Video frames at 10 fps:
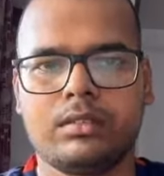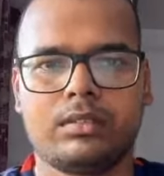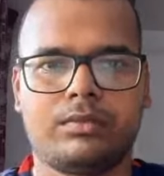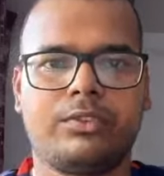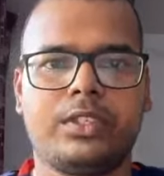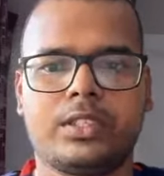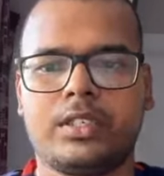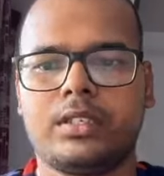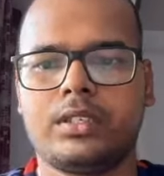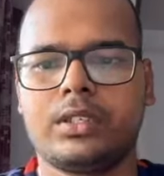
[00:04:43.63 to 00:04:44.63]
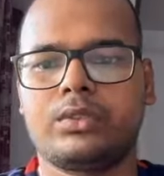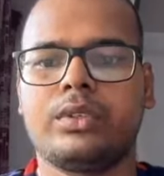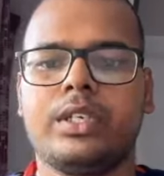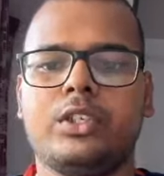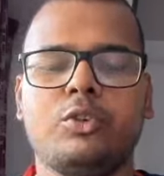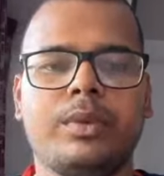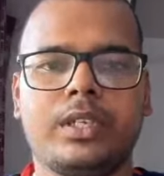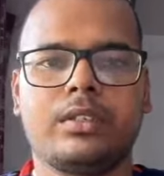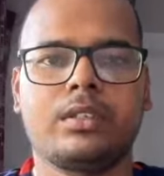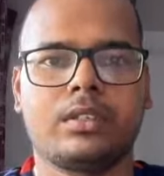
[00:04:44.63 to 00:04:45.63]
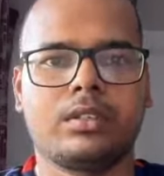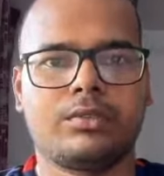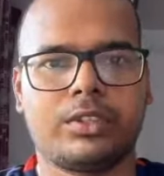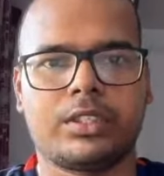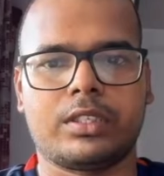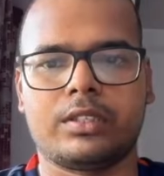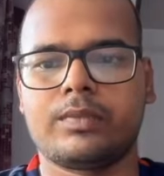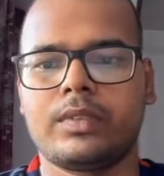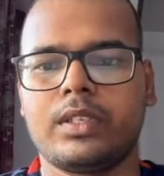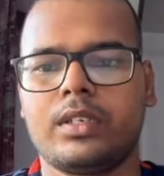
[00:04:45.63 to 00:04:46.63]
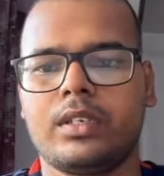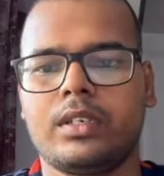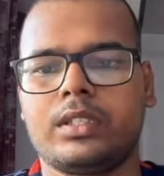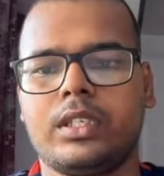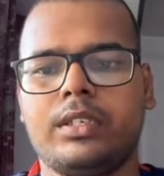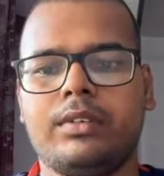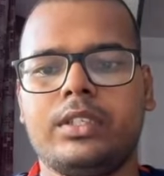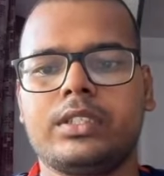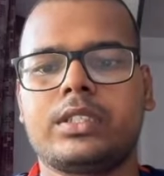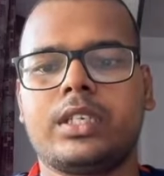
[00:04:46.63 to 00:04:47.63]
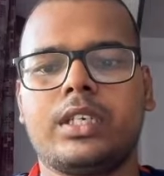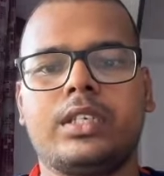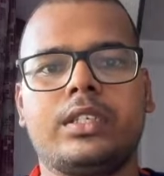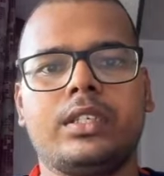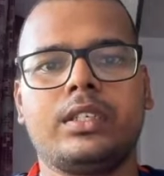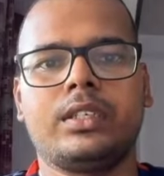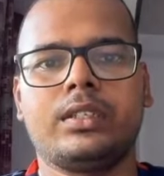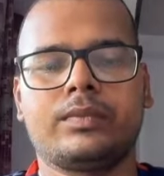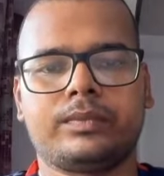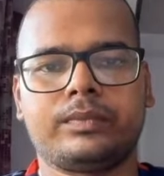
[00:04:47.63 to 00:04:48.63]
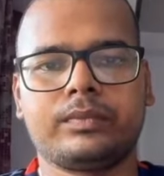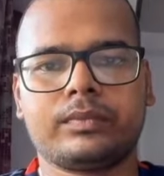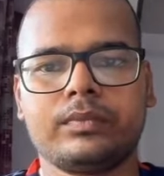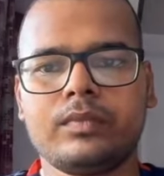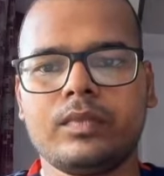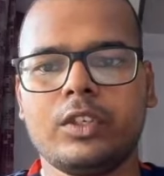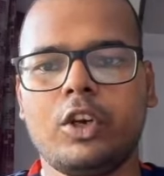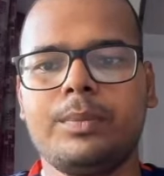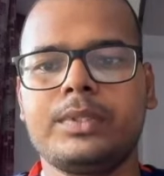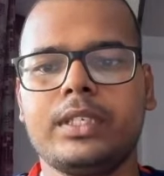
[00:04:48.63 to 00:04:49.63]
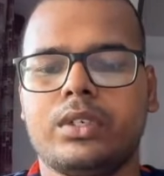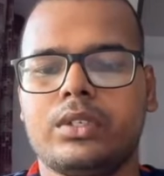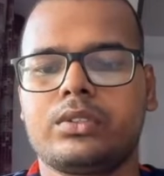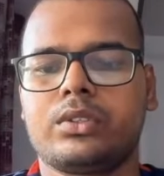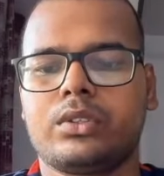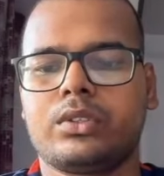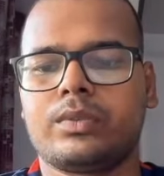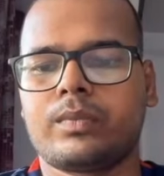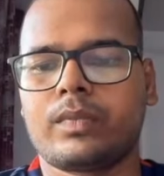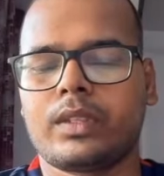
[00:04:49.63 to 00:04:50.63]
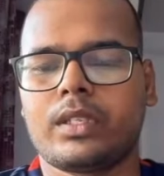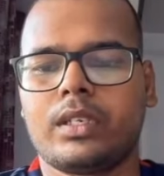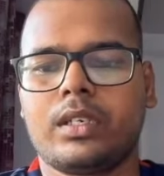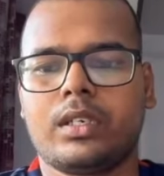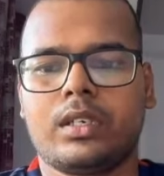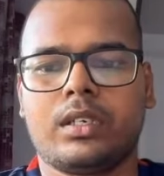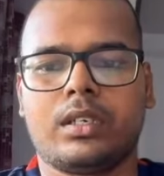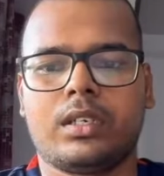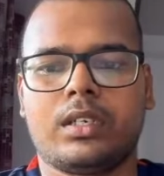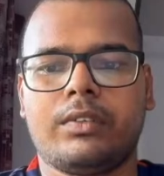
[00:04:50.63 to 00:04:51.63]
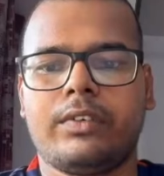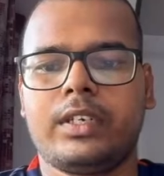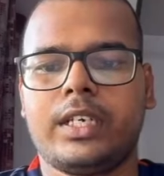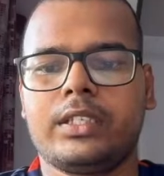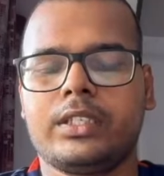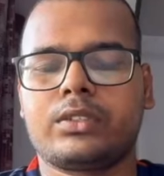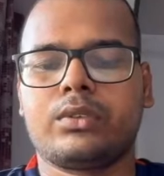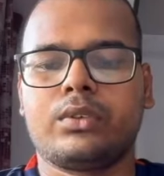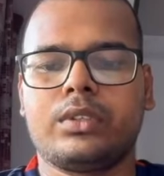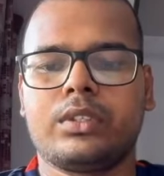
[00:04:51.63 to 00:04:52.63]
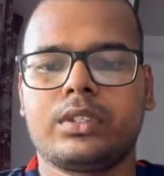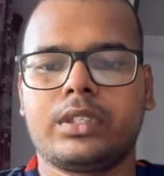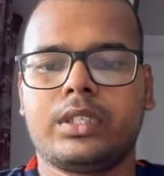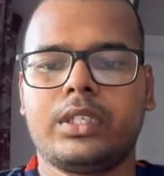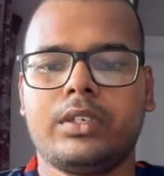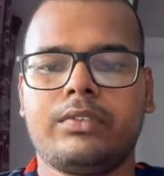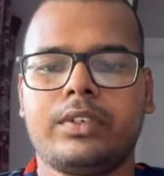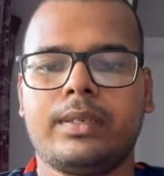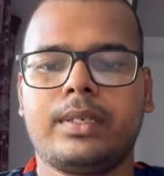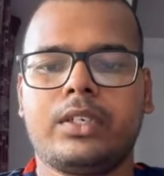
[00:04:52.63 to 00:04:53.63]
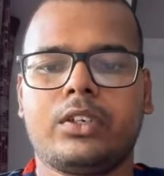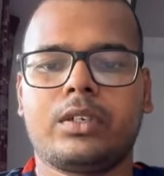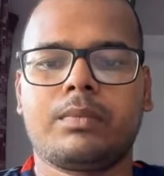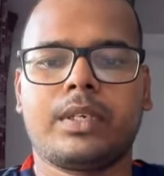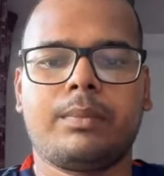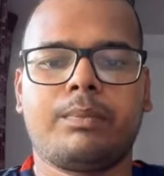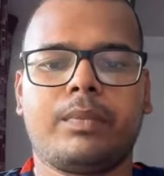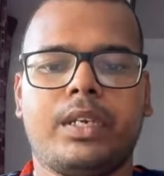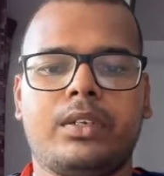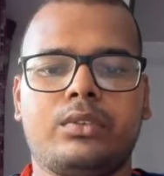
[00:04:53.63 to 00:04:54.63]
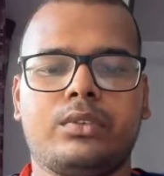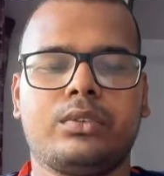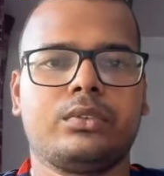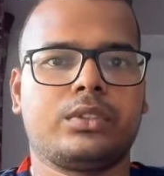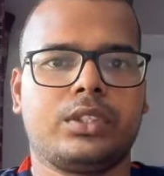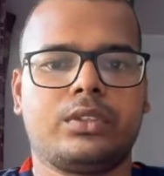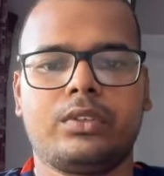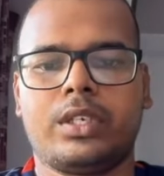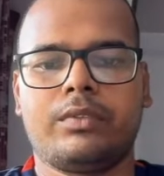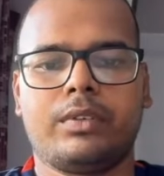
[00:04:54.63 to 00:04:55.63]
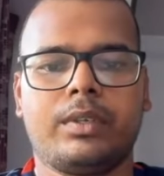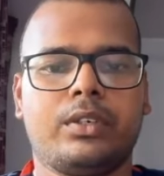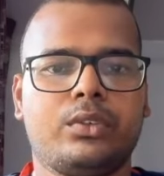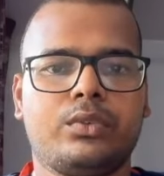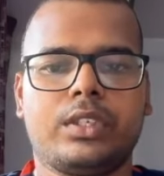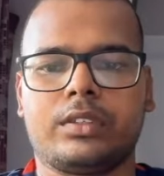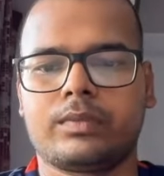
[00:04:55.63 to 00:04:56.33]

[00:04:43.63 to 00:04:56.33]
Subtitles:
feature to a numeric feature. The label is currently object, so we will write this code df label.map male to 0 and female to 1,